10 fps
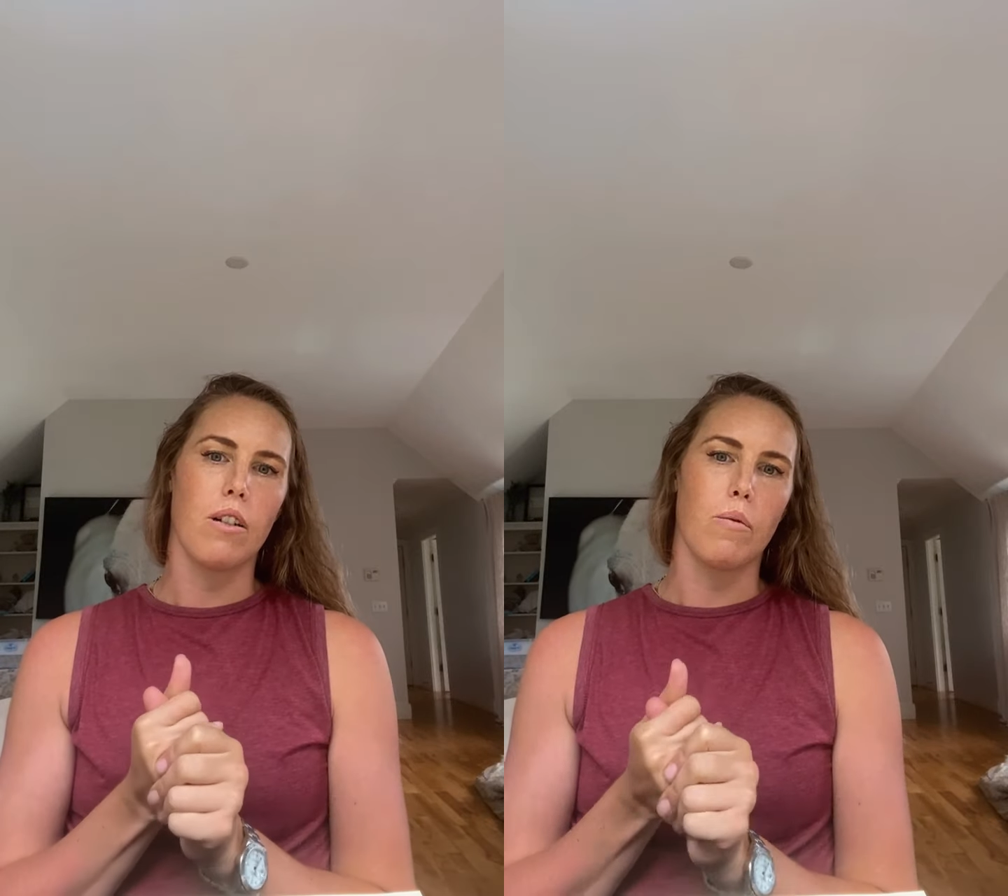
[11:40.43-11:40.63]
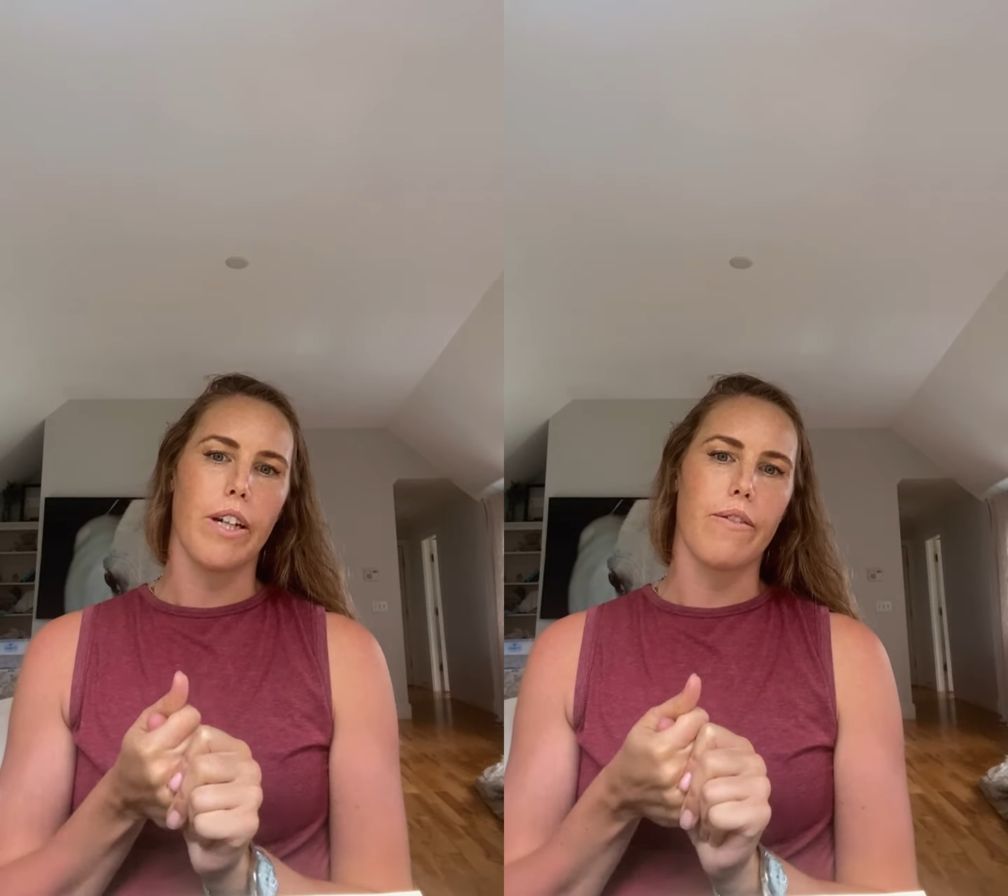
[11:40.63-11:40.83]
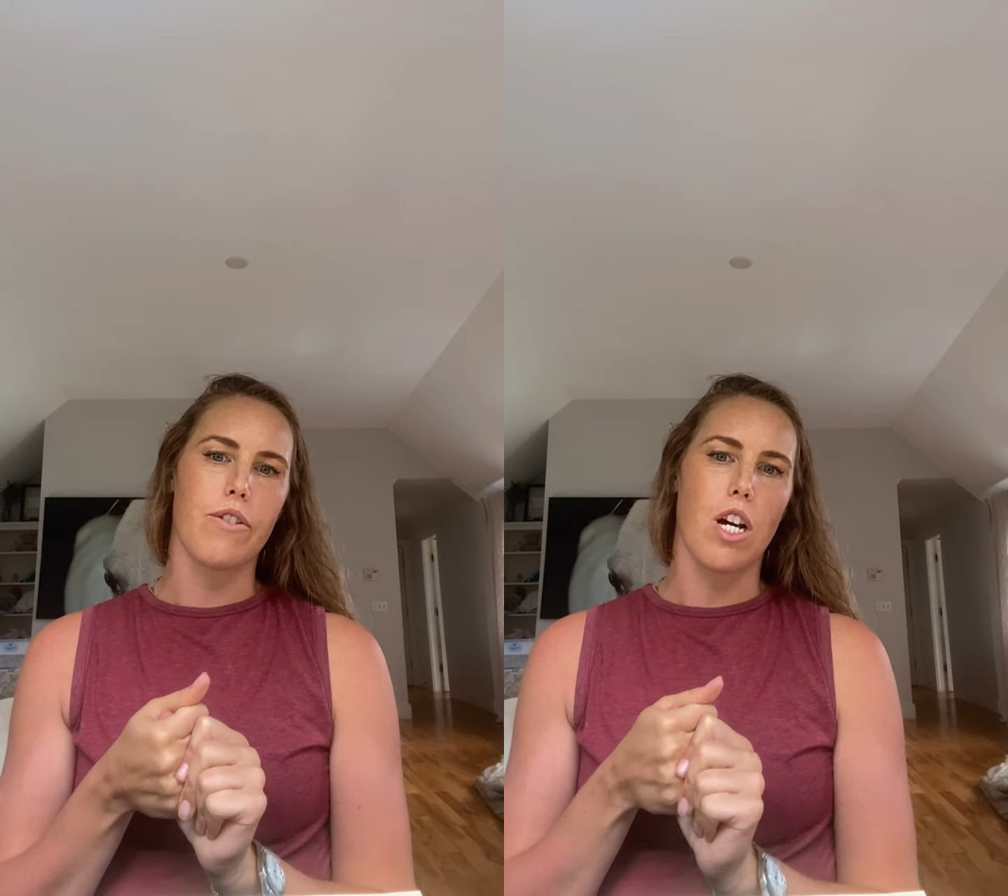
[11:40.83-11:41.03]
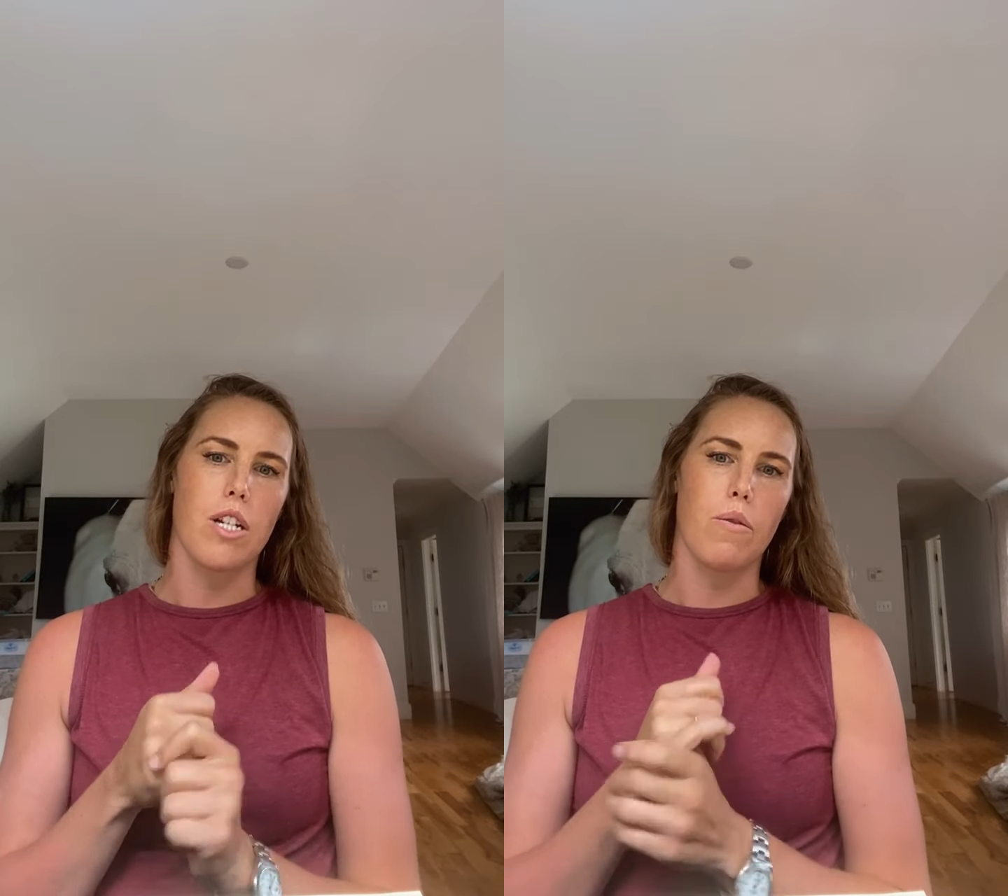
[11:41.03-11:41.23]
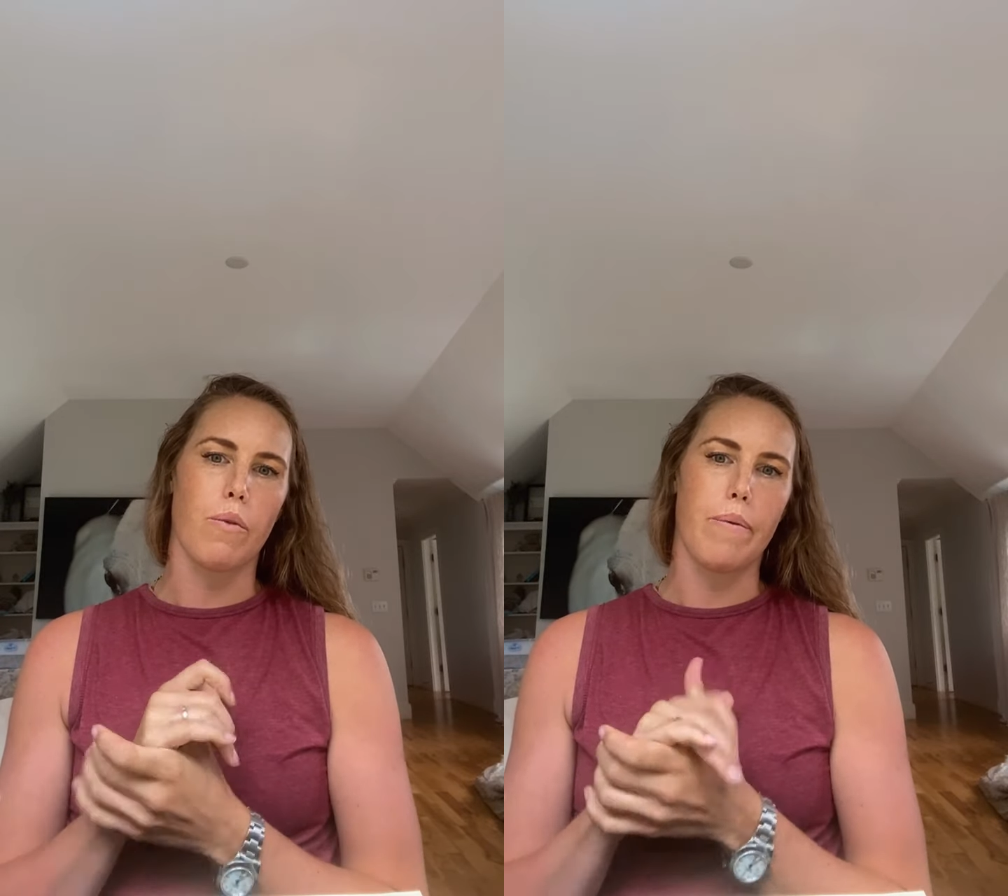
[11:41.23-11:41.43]
We've
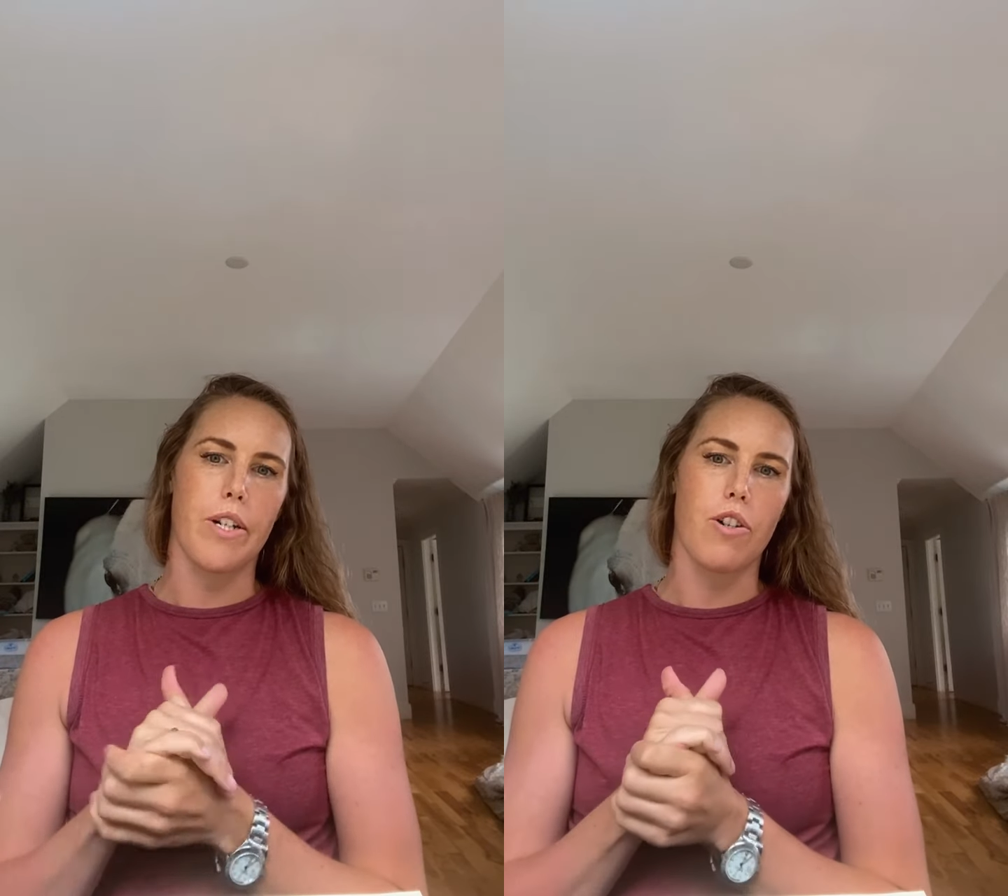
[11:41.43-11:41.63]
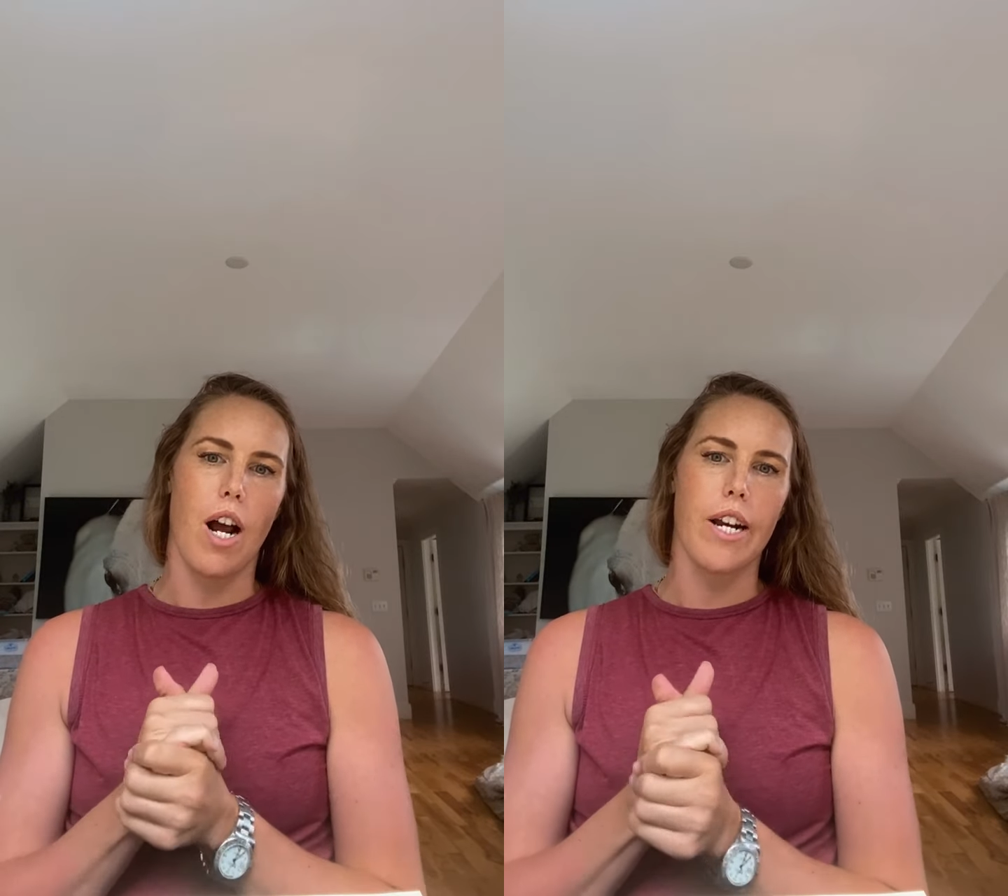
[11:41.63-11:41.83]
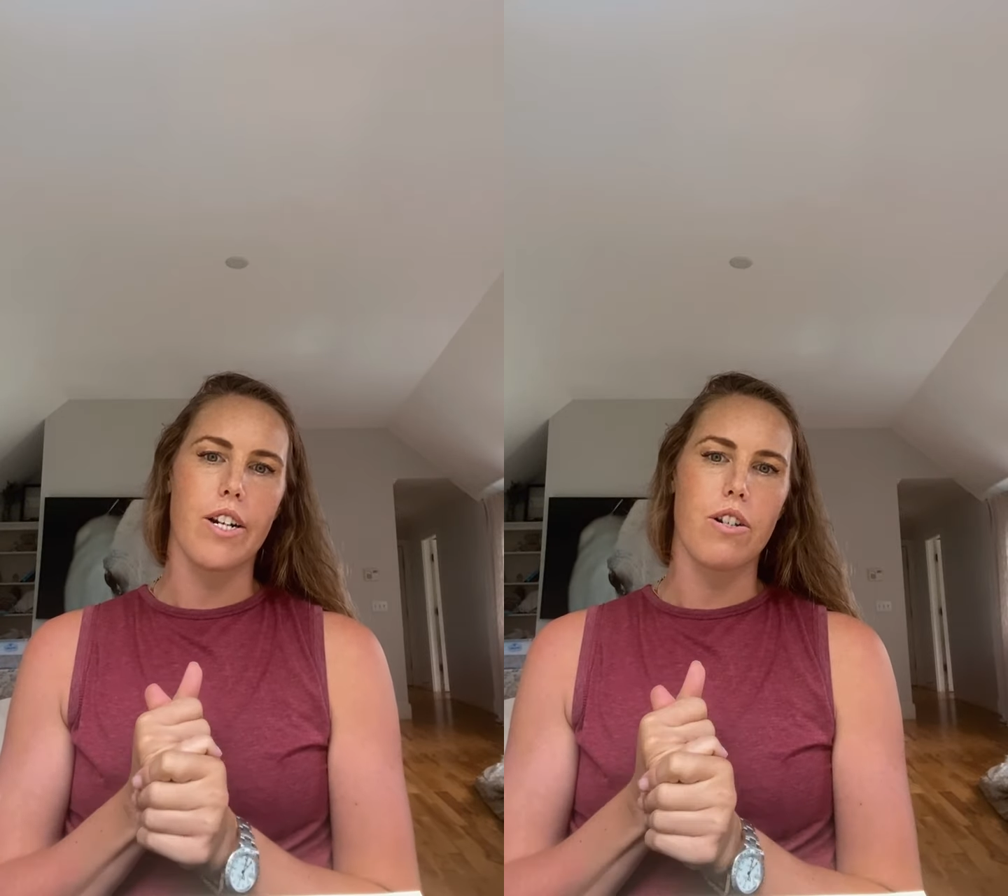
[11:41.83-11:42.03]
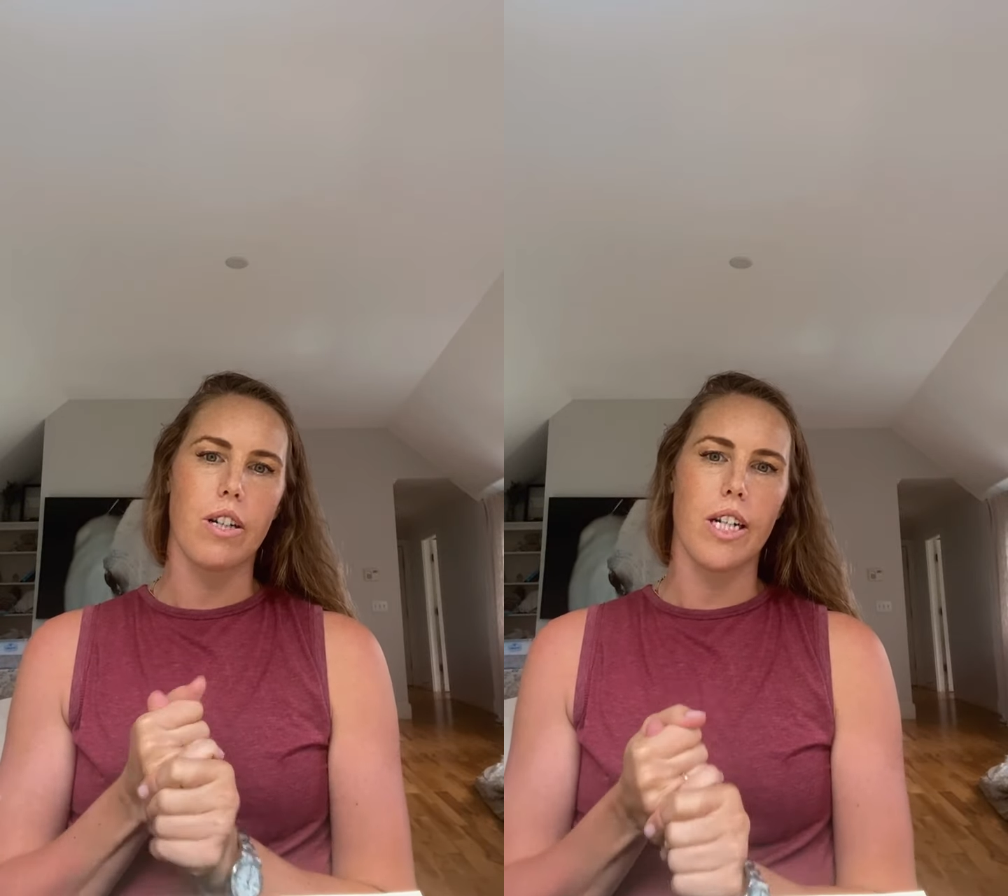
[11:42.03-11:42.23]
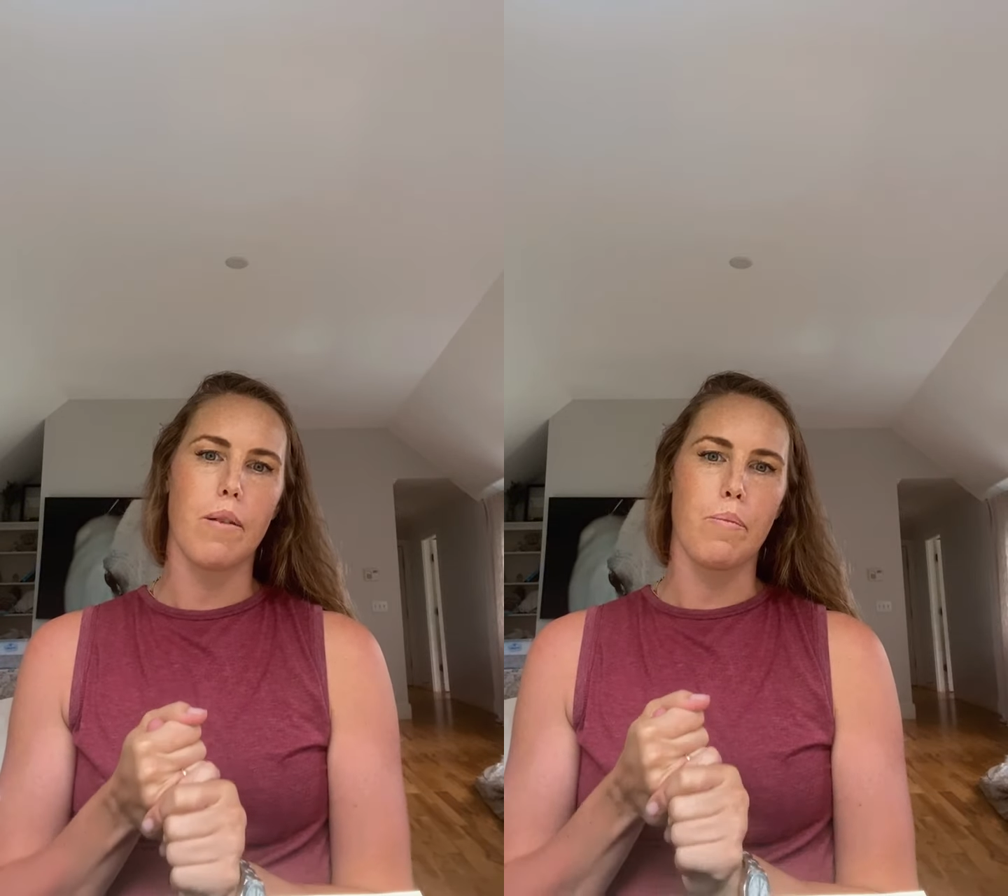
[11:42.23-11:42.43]
been trying to
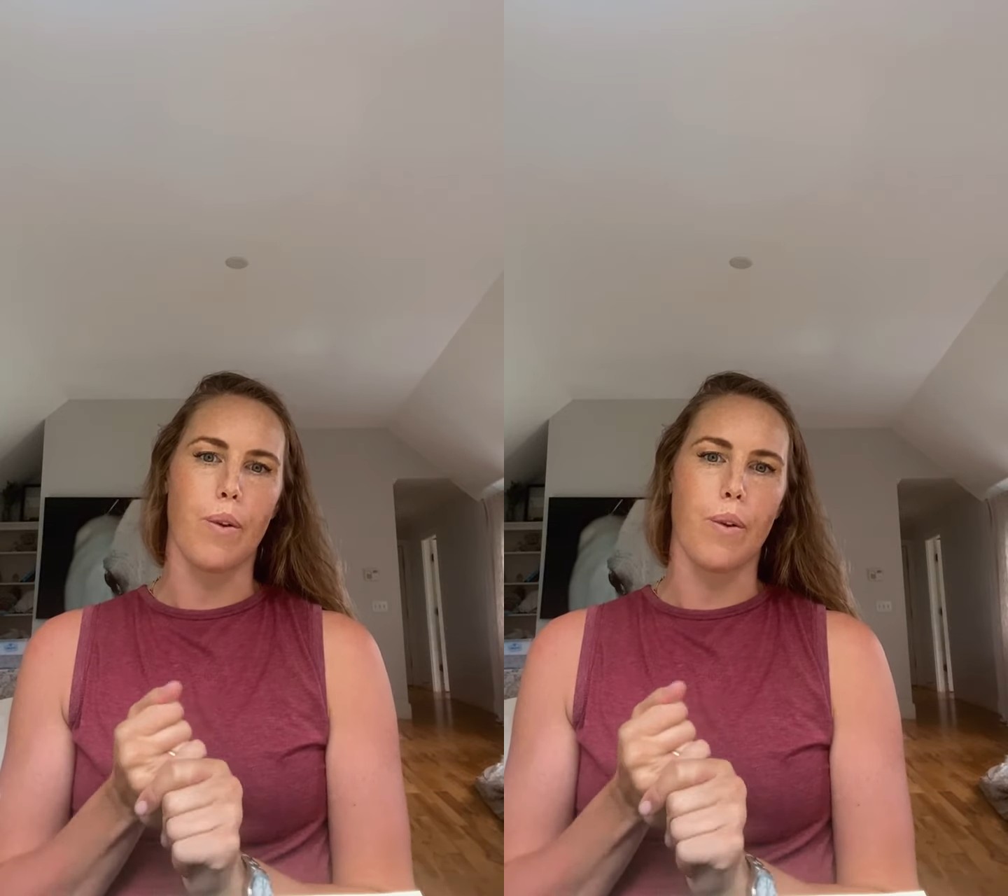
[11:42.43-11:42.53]
treat it,